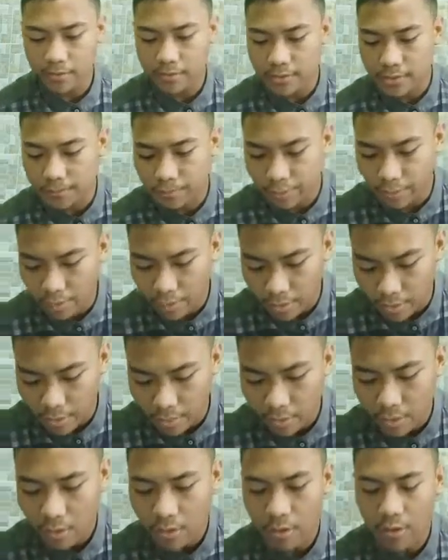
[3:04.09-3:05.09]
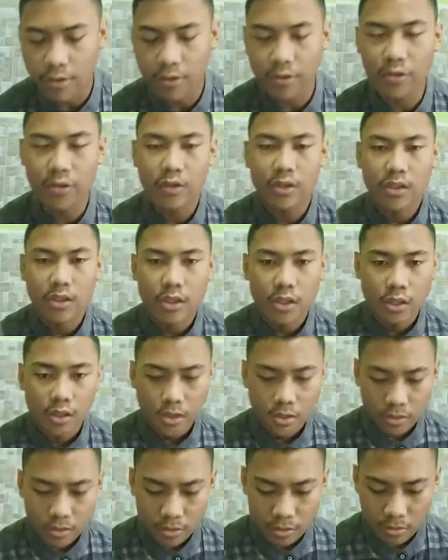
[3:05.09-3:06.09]
learning process on
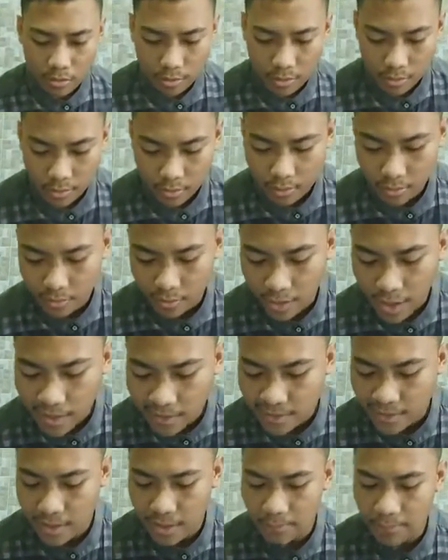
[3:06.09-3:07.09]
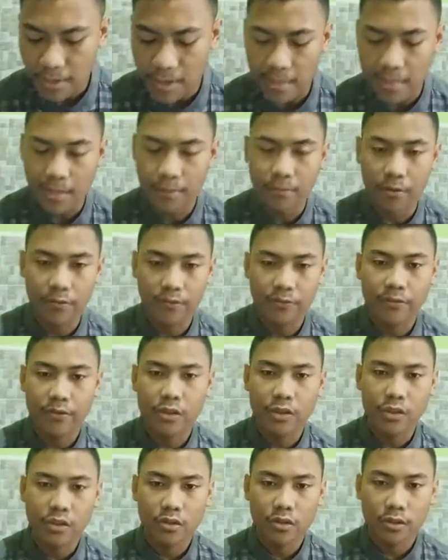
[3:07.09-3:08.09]
K13 above
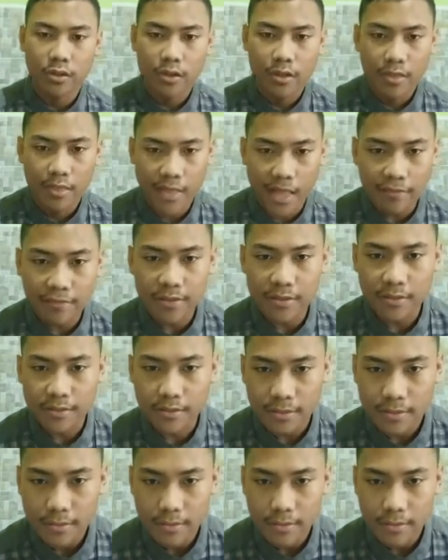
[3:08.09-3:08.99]
70%.